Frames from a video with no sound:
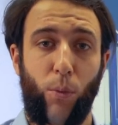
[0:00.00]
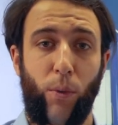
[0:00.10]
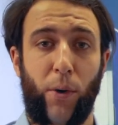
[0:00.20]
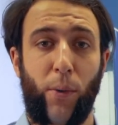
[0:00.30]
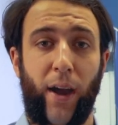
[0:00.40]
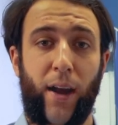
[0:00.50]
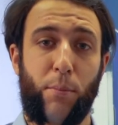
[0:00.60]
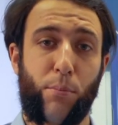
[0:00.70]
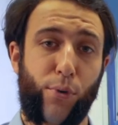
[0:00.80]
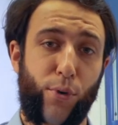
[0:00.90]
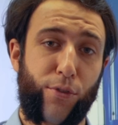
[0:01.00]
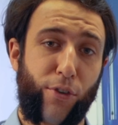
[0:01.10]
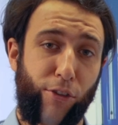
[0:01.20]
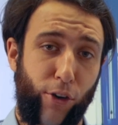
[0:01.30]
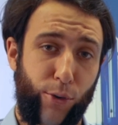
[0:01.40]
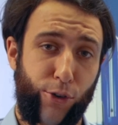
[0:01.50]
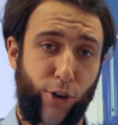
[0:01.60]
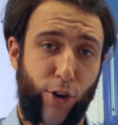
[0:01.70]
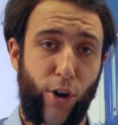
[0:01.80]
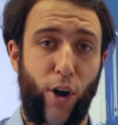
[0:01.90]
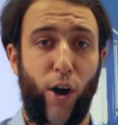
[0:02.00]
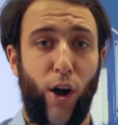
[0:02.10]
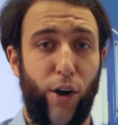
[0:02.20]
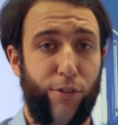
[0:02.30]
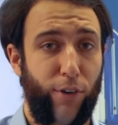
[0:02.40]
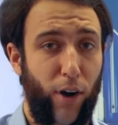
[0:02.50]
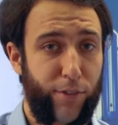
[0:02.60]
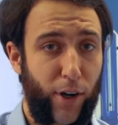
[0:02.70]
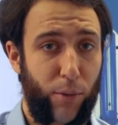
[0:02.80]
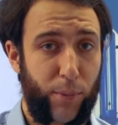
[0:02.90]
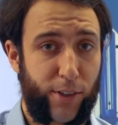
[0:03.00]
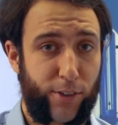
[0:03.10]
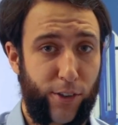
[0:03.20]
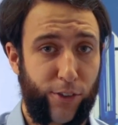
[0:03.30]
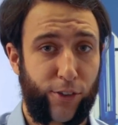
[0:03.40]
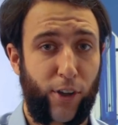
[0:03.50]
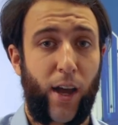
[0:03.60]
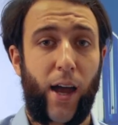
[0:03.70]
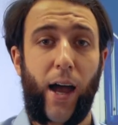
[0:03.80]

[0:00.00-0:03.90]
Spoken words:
where you'll get an improved resolution of 5 nanometers